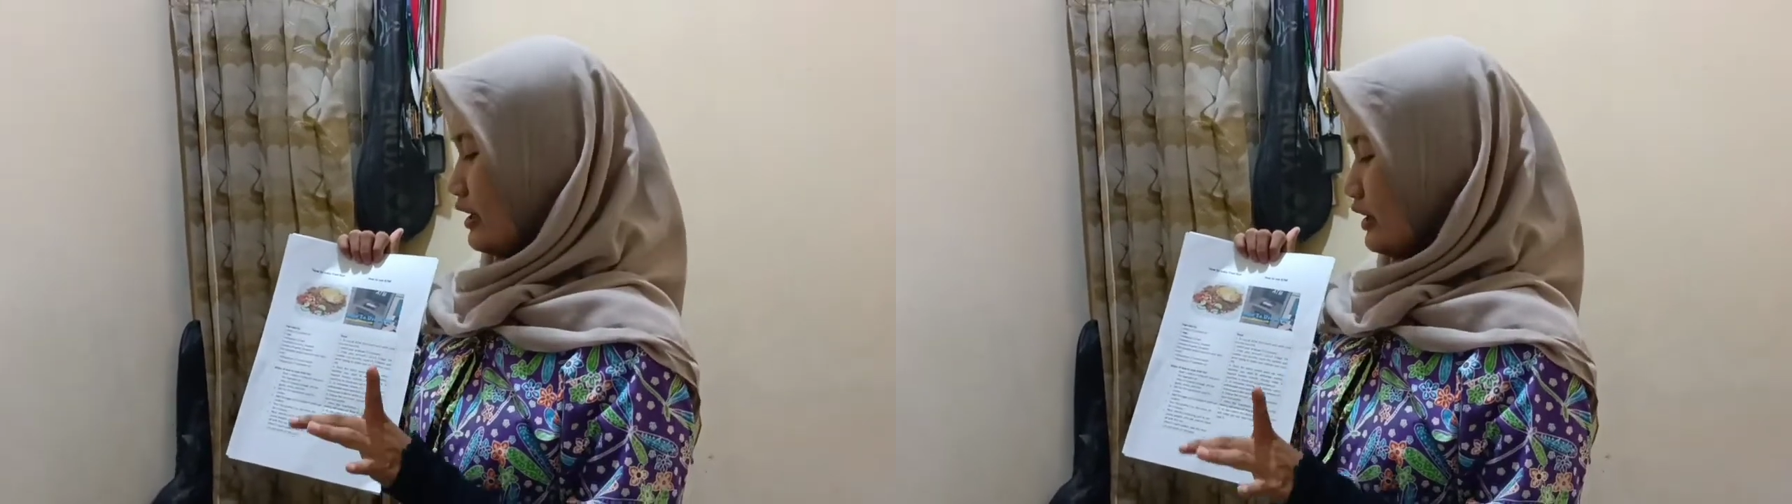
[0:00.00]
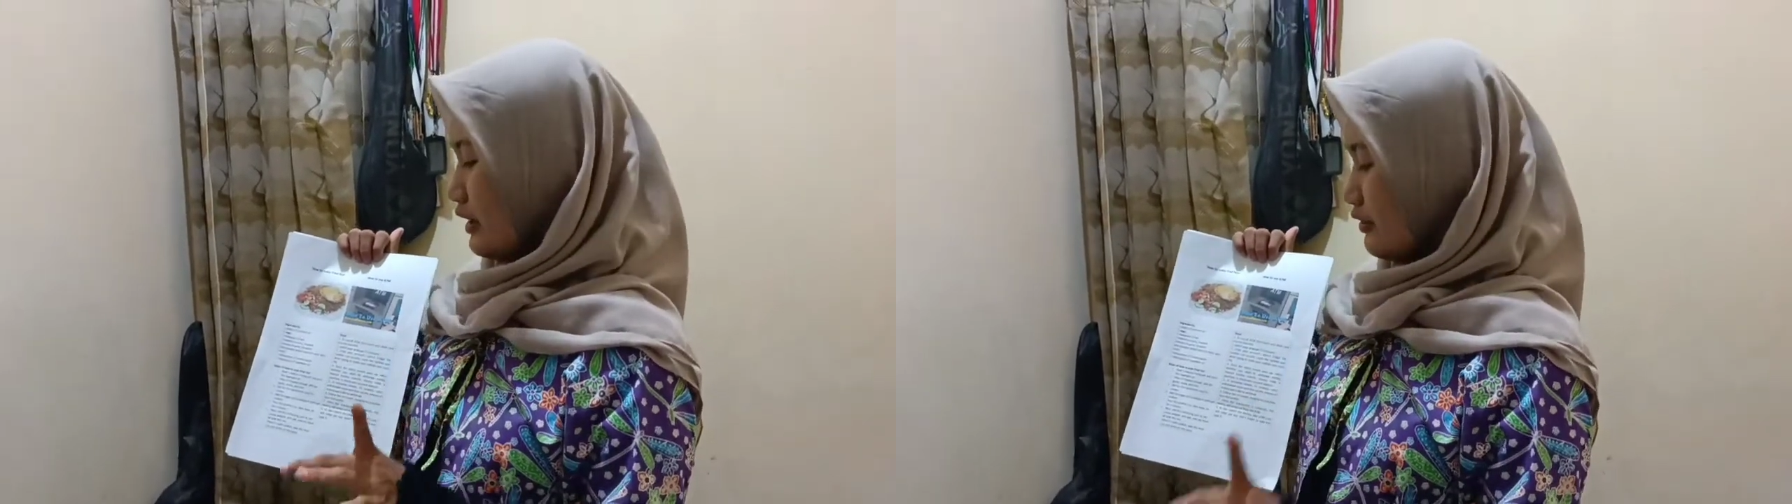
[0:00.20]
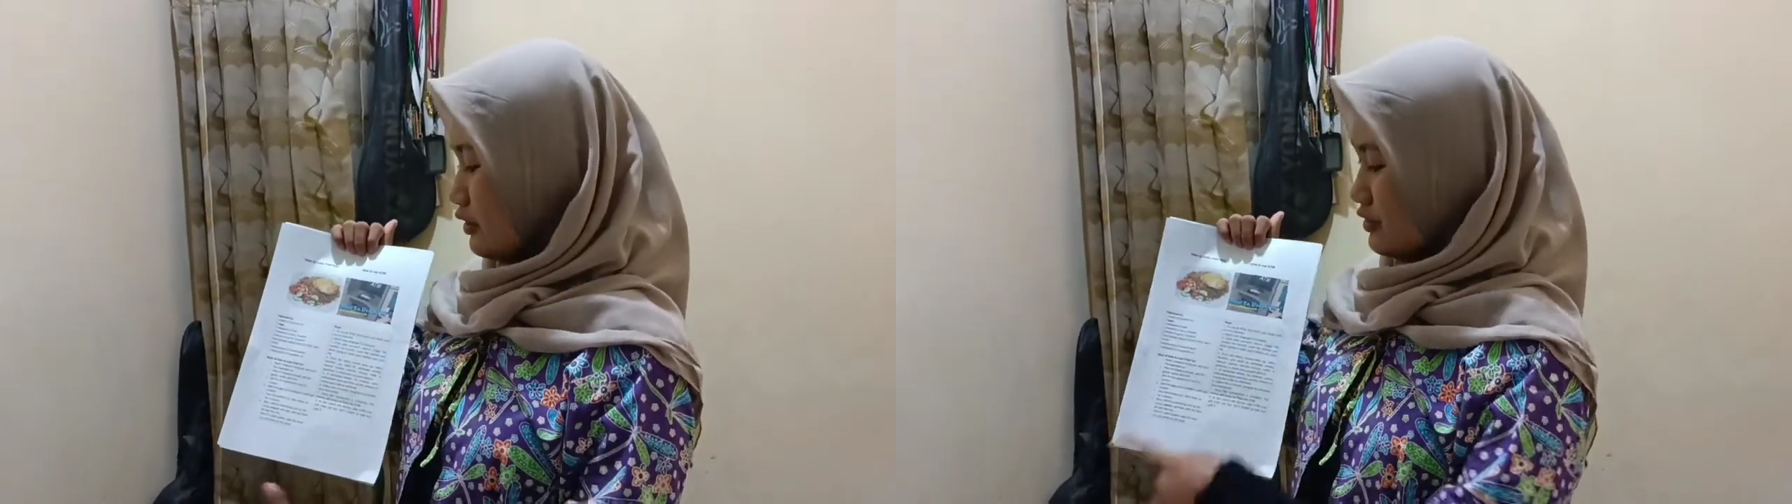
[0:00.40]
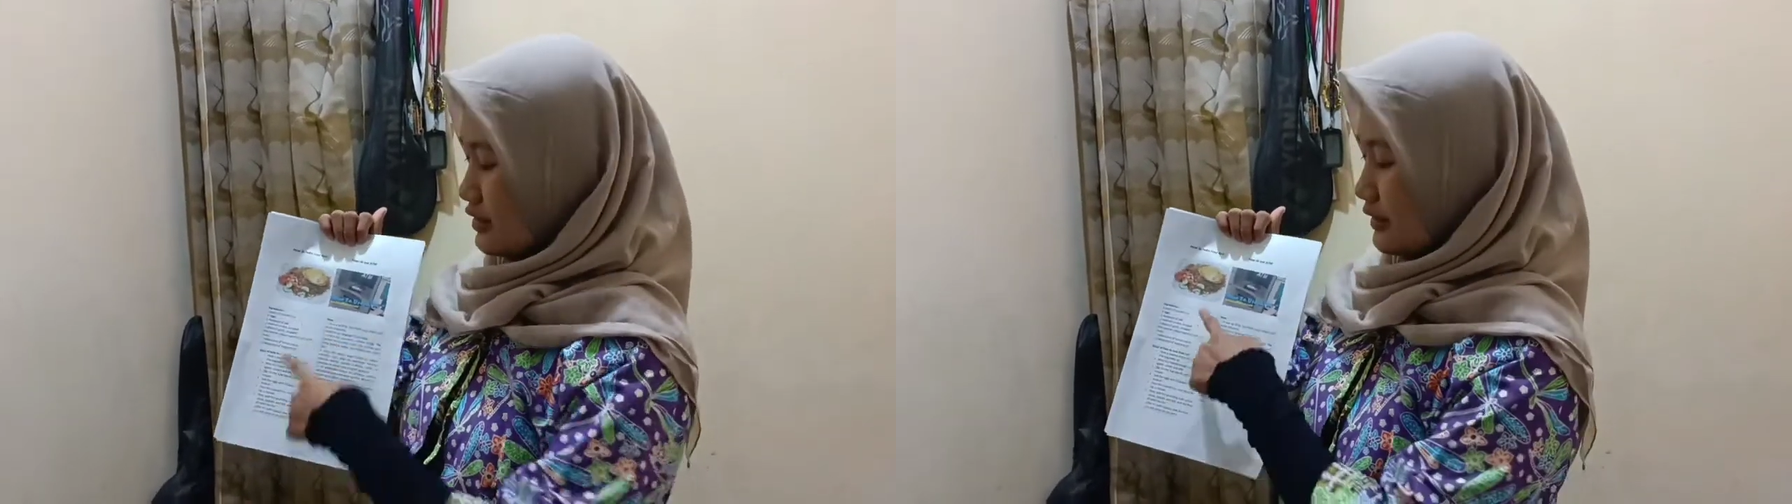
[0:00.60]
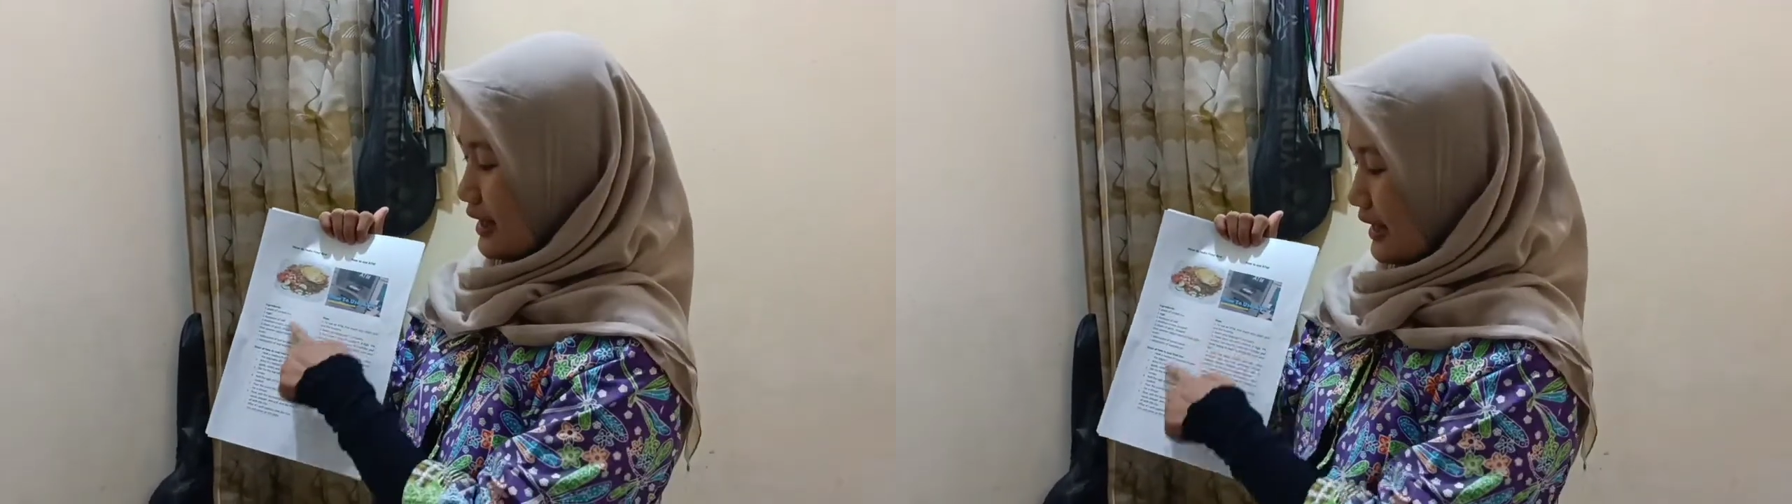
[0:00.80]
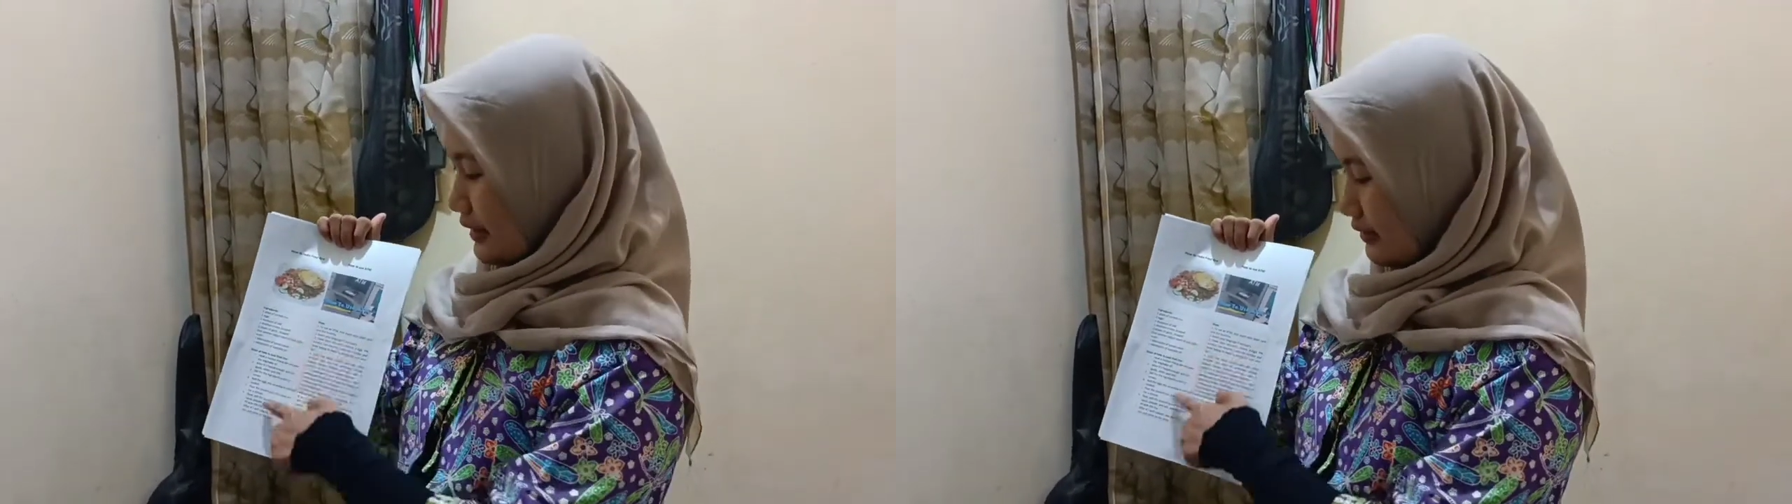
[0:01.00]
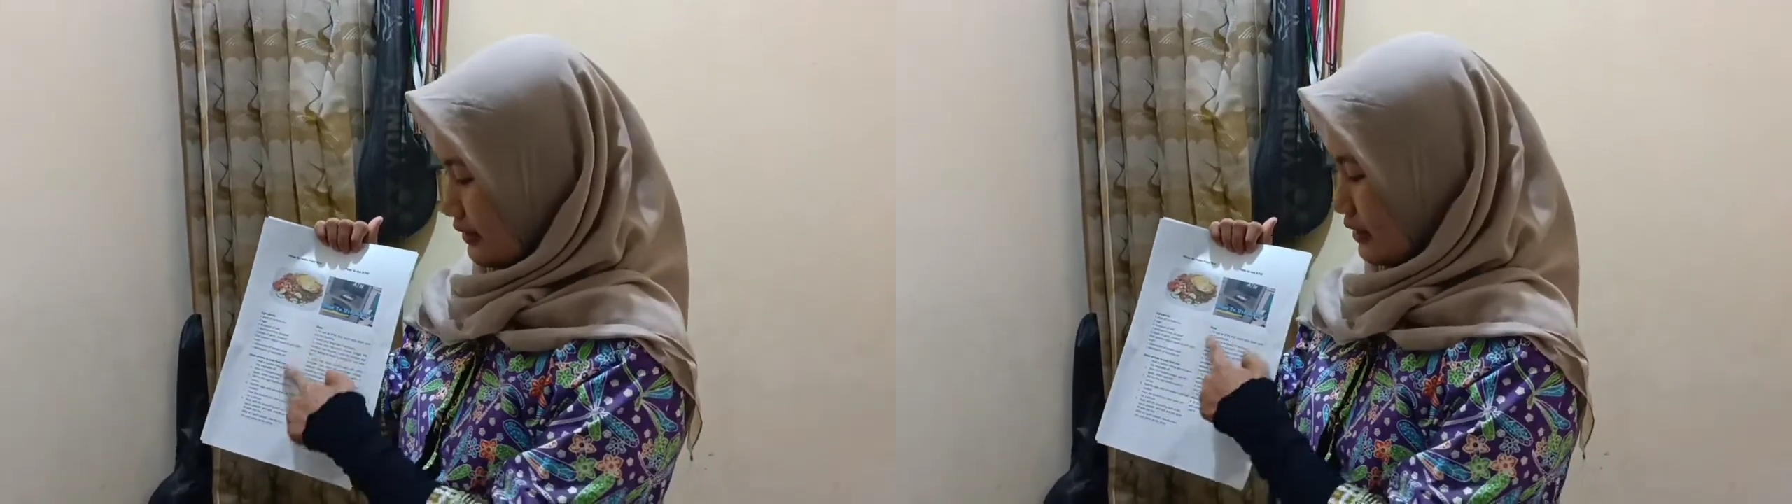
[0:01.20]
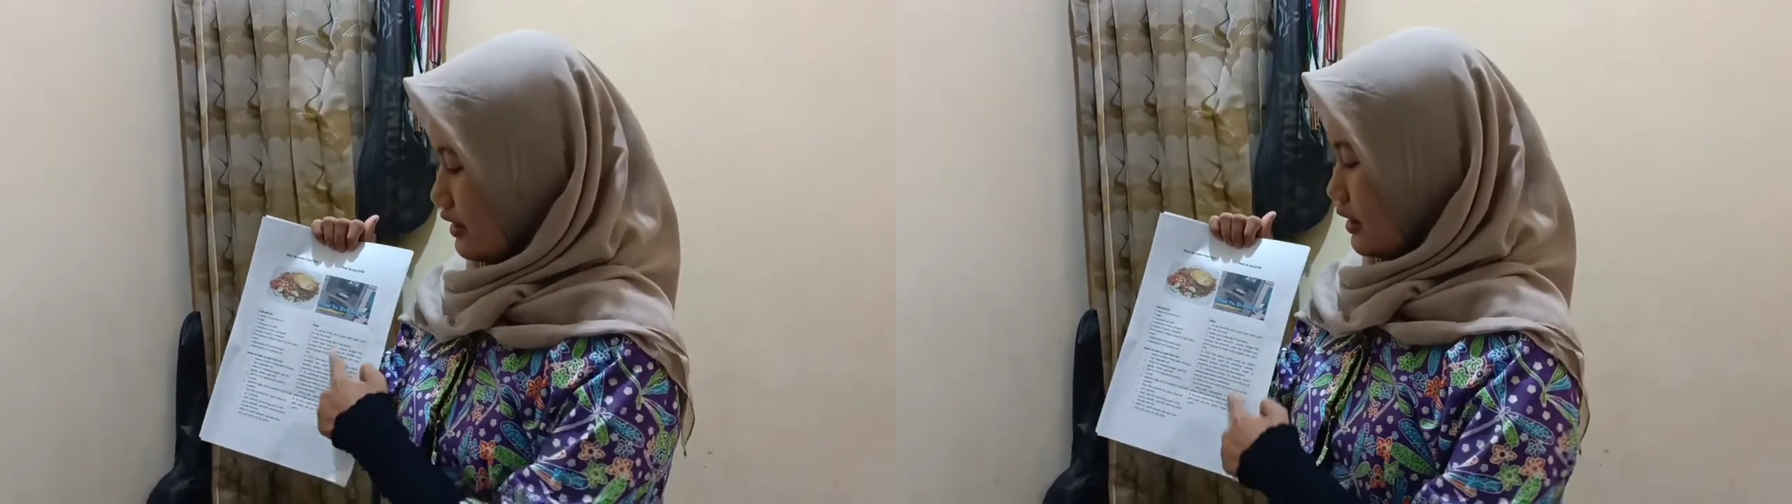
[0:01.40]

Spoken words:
let's go to the text.